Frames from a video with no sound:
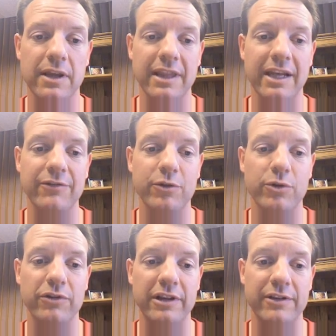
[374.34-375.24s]
That of
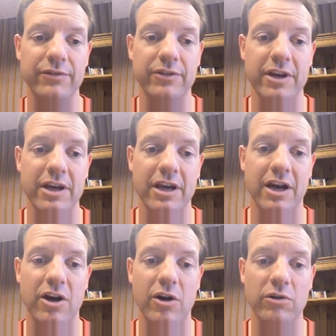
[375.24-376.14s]
course leaves
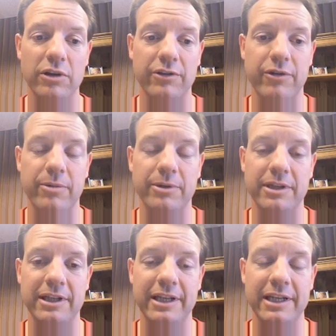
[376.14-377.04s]
a hole at Robert
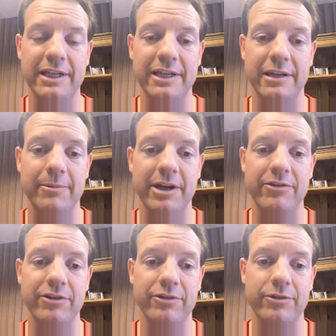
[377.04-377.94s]
E. Lee
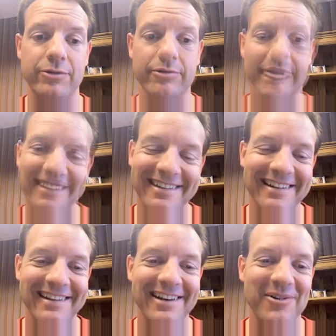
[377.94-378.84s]
Elementary School.
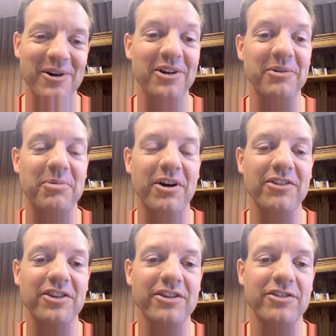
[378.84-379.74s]
We're in the
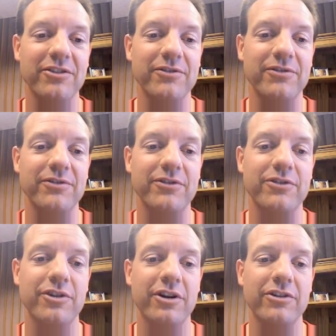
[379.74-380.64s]
process of
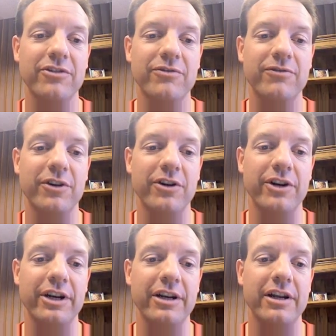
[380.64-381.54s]

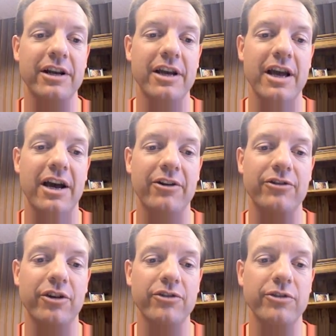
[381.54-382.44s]
transferring our
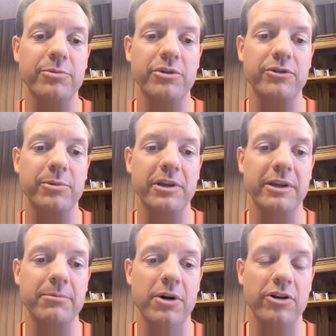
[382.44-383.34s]
associate principal
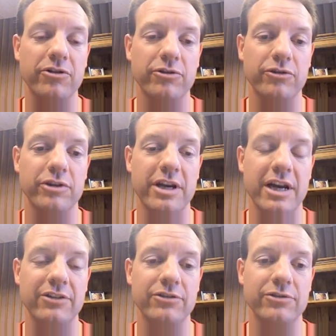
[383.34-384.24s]
at Marshall Junior
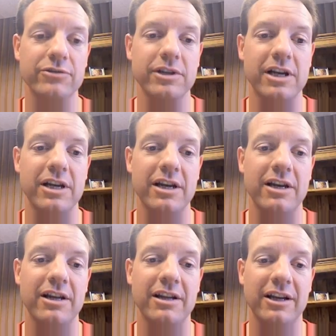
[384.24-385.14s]
High School,
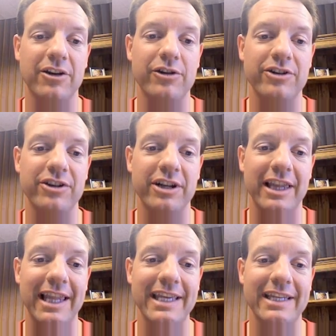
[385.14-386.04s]
Lucretia
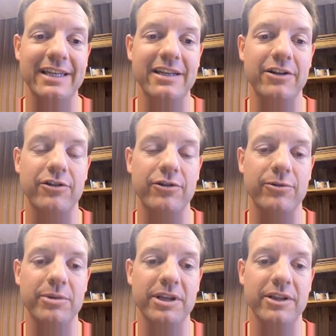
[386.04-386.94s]
Lane,
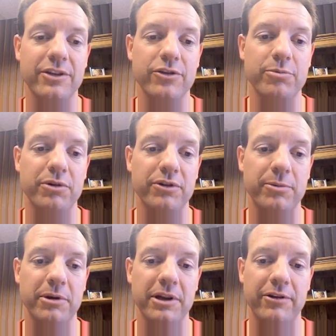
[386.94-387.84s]
to be the new
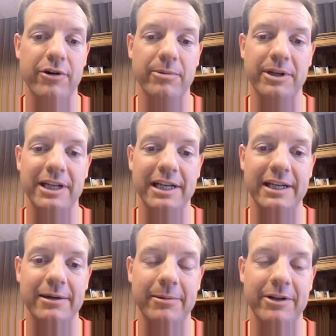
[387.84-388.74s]
principal at Robert E. Lee
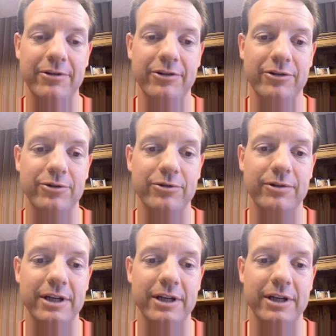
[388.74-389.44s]
Elementary School.